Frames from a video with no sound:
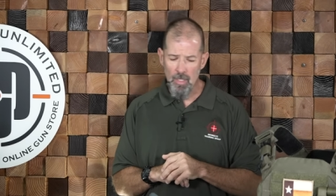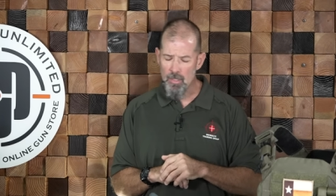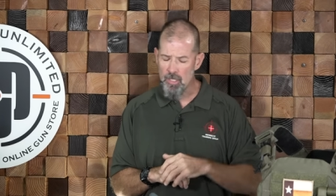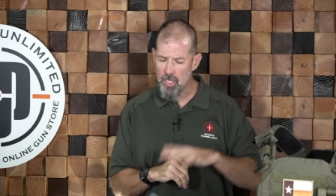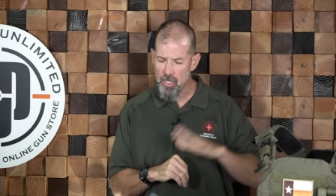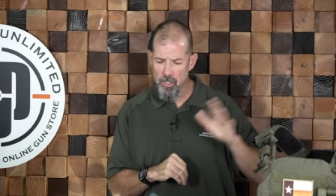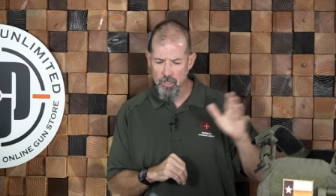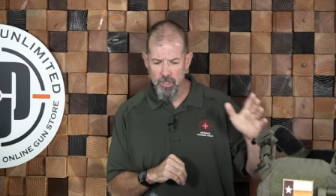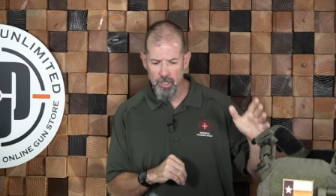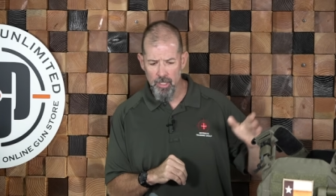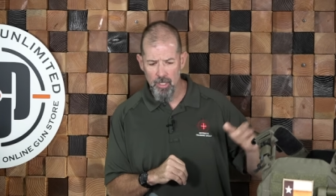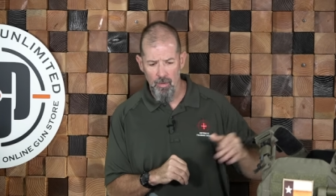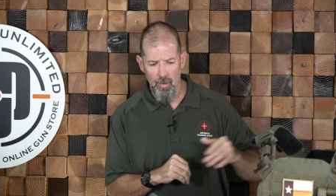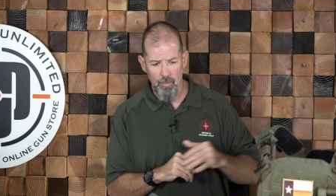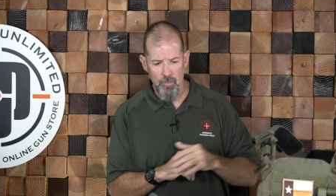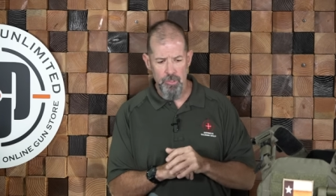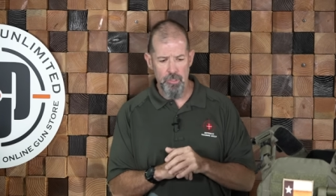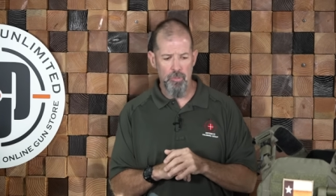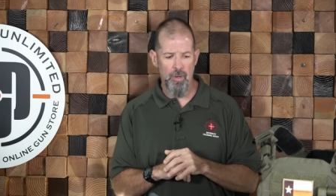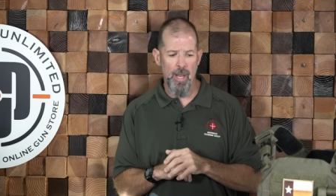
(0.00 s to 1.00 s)
Years ago, I
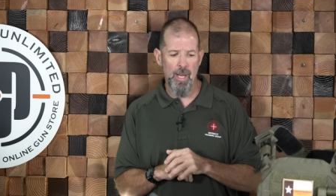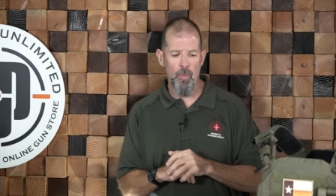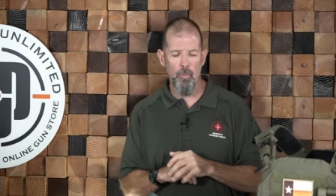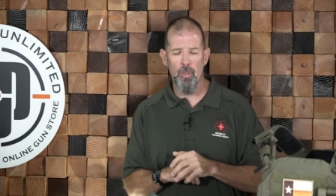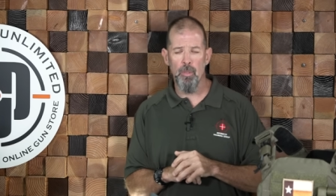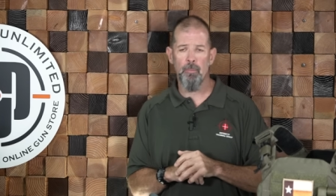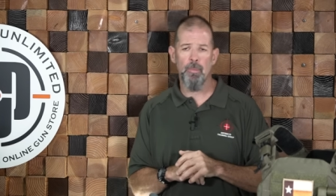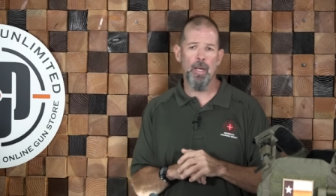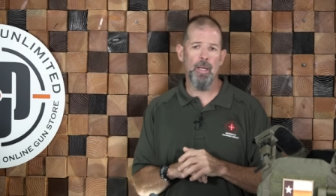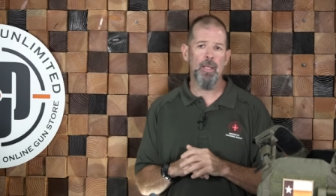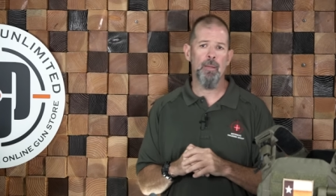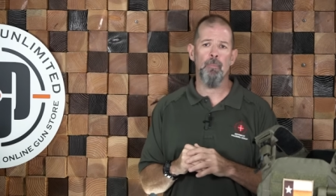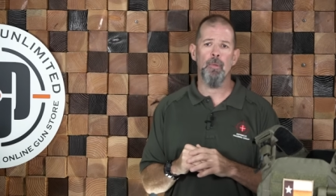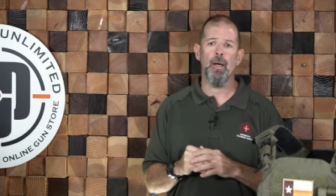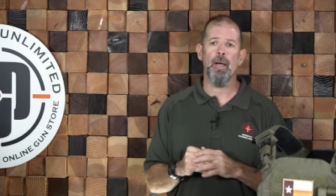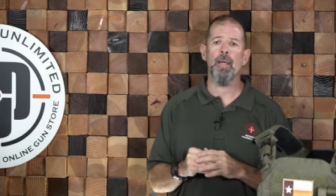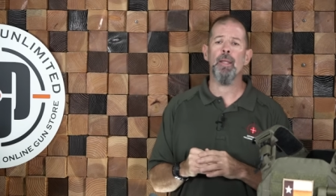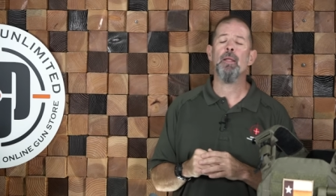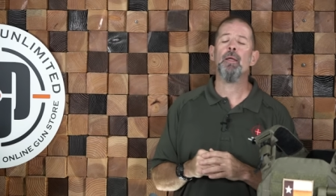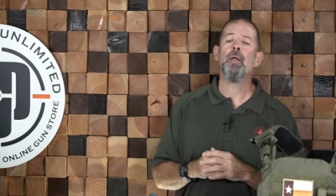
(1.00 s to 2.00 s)
was training with a buddy of
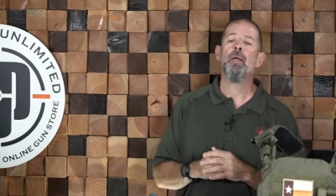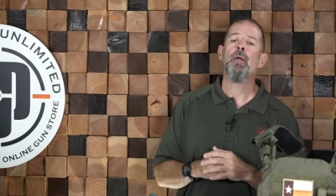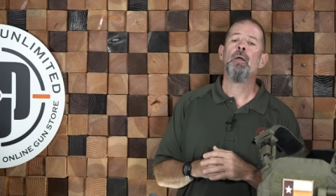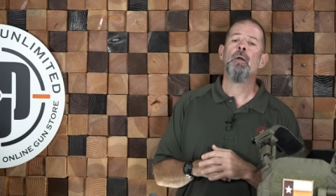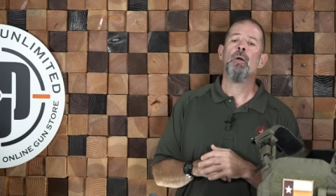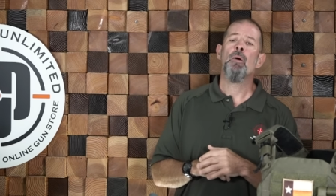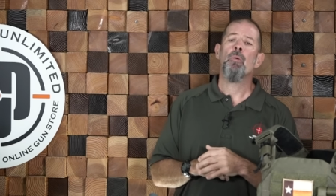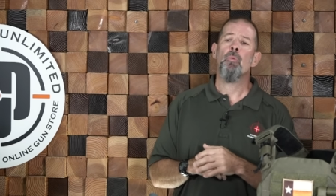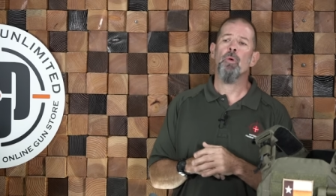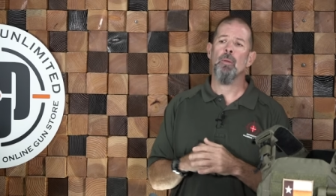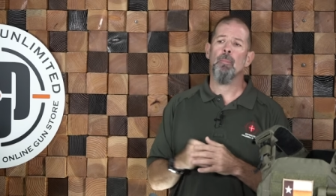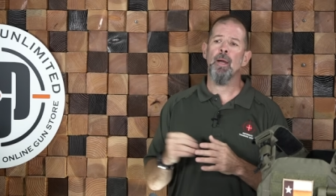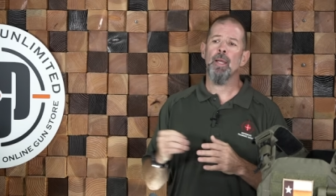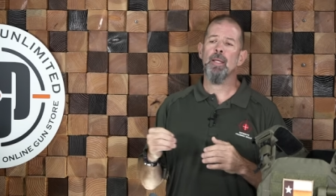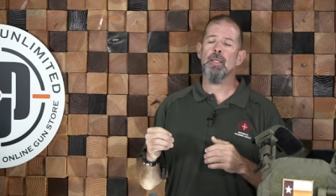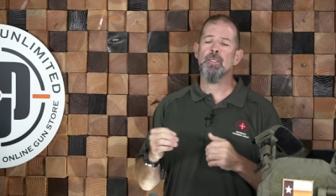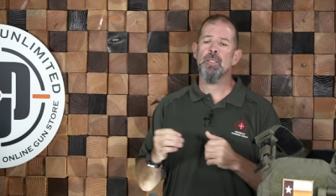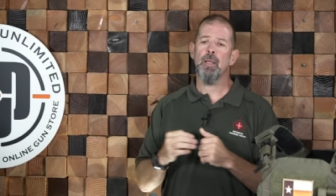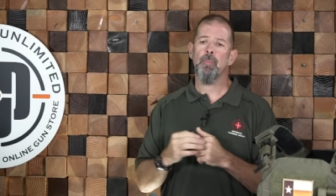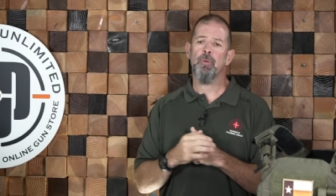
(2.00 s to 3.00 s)
mine one of my
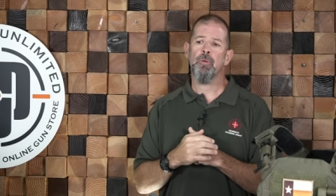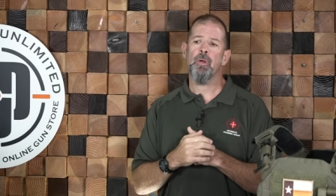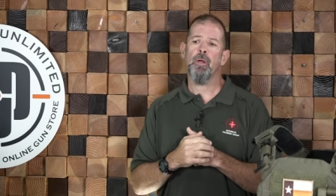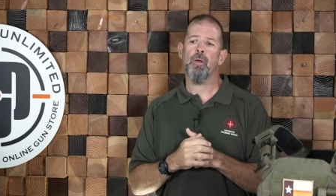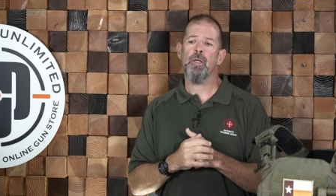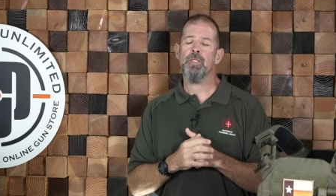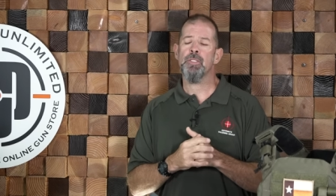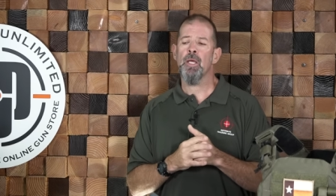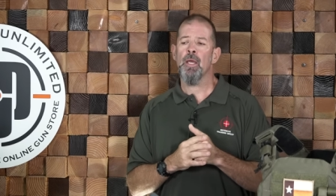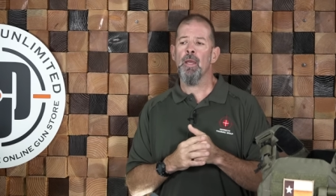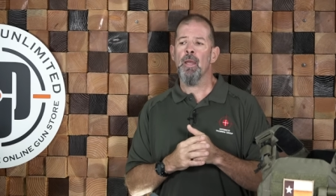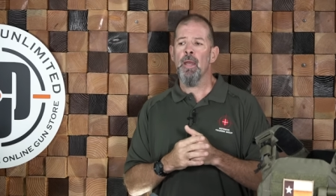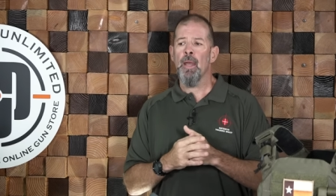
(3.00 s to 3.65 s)
contemporaries.